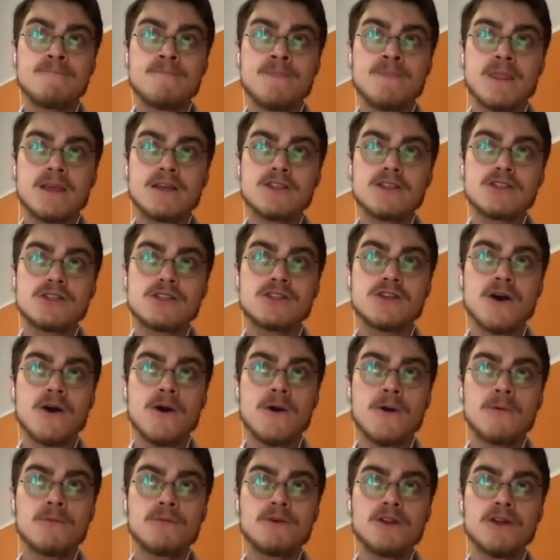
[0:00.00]

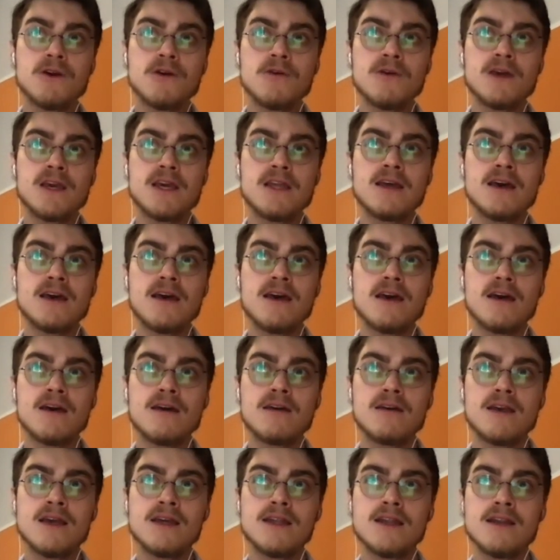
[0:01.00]
So in
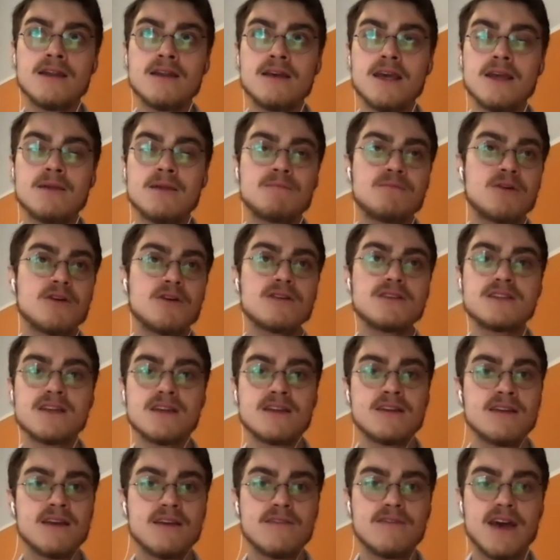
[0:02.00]
an
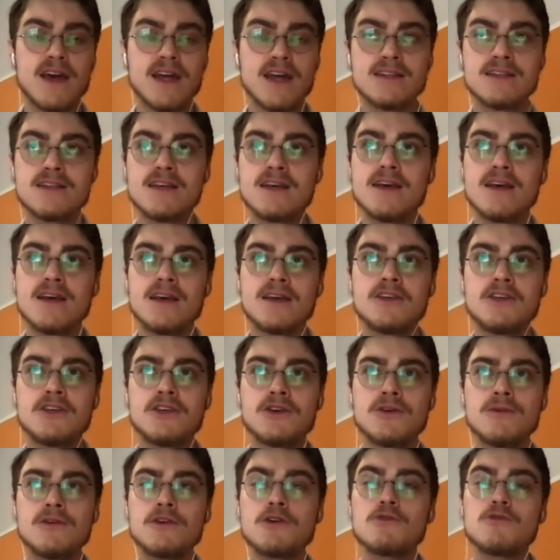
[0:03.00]
in-person event,
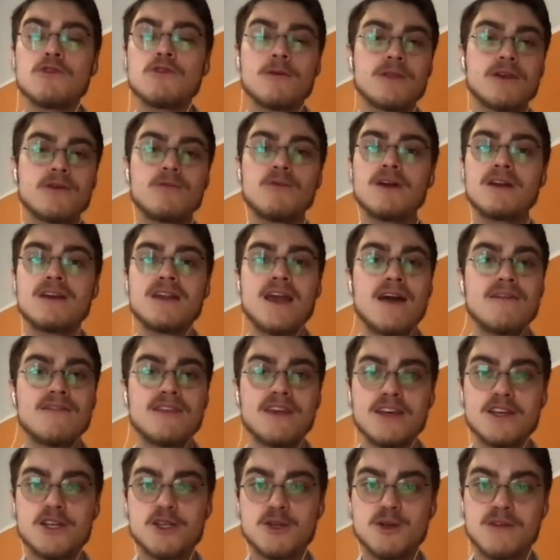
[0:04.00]
you normally wouldn't have
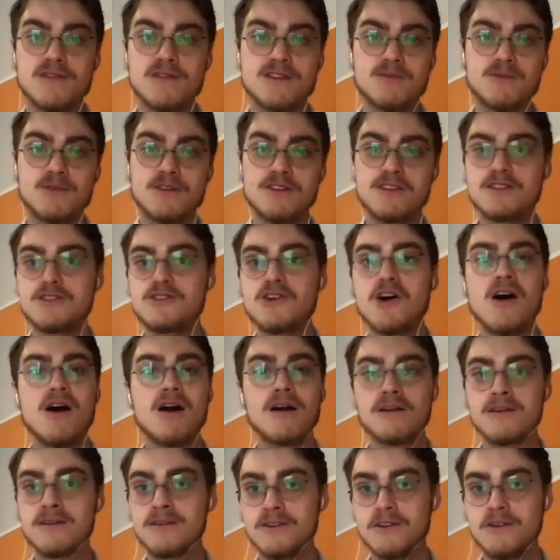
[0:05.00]
the issue of someone's
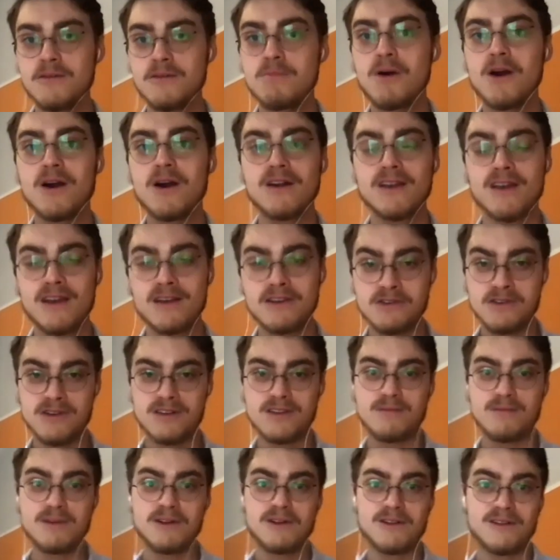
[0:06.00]
dog barking during
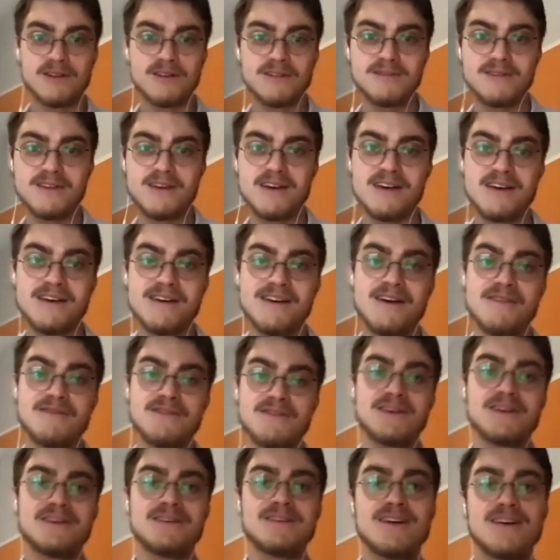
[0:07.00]
the middle
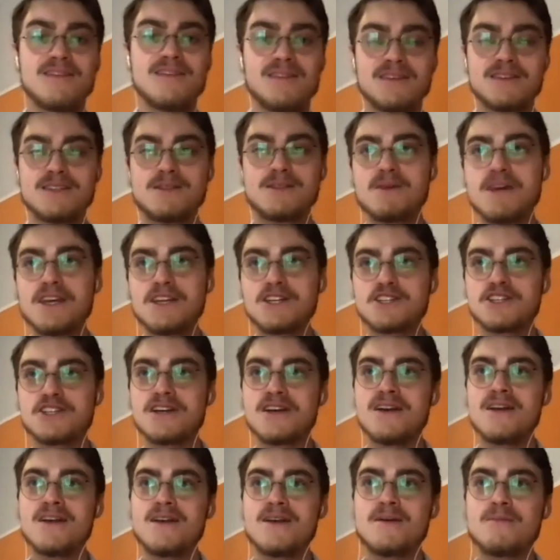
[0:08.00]
of a speech.
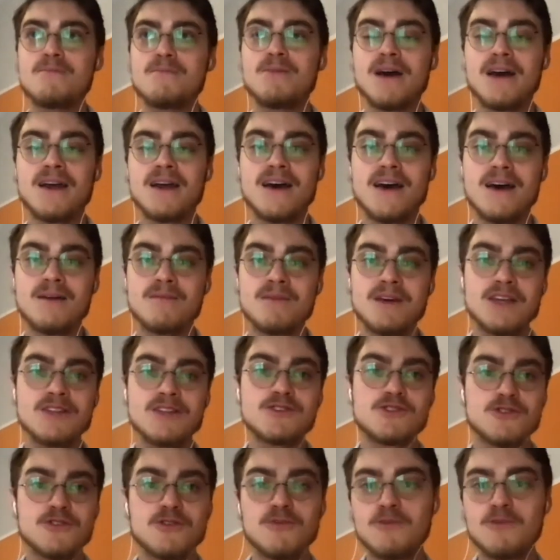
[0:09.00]
But in
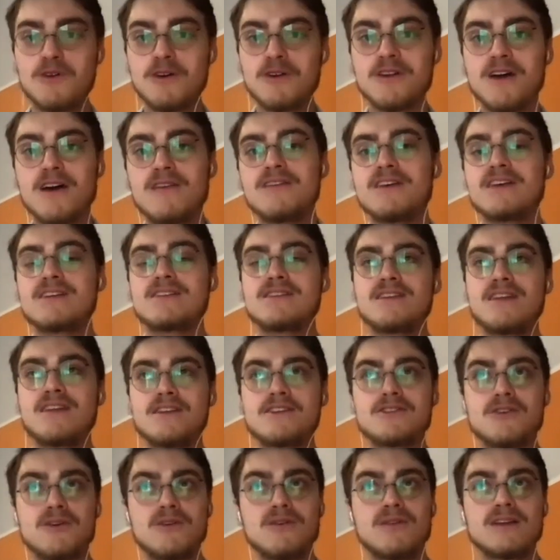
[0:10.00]
Zoom world, obviously
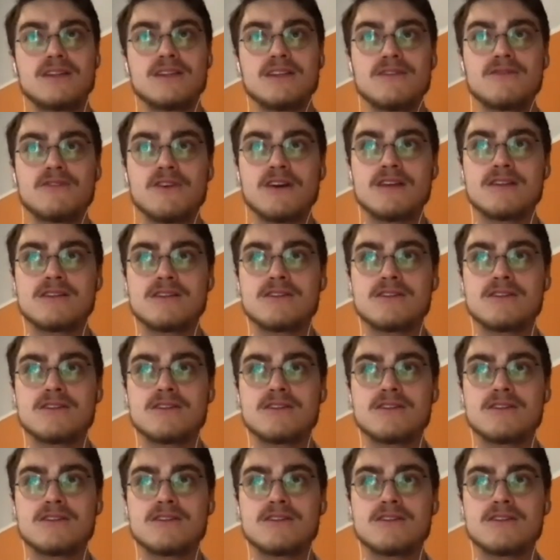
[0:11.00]
that's totally different.